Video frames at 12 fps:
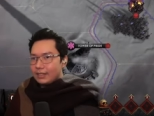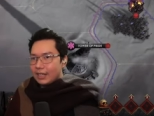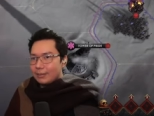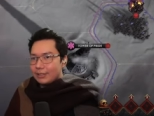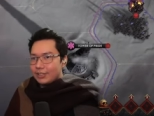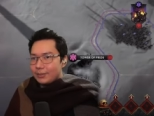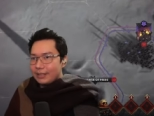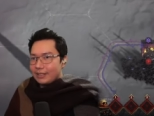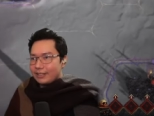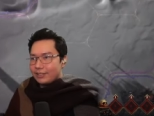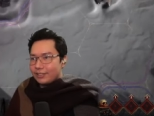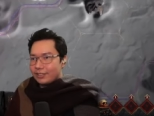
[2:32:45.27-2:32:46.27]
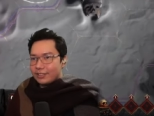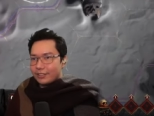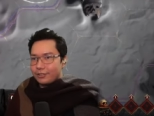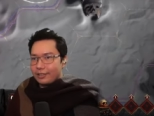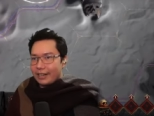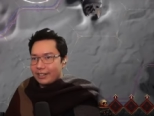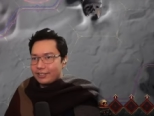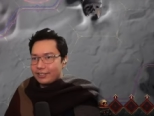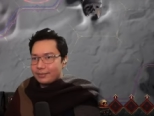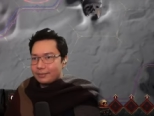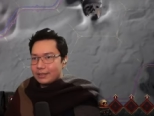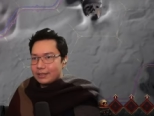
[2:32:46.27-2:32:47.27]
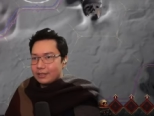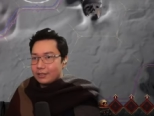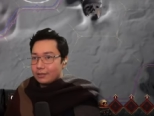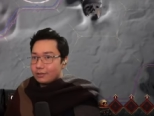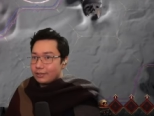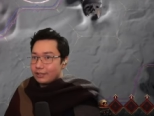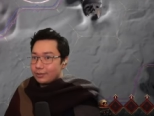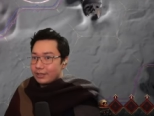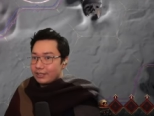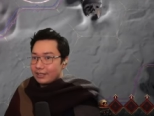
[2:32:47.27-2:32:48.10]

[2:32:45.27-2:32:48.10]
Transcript: I'm assuming these units are trash. Ooh, this one's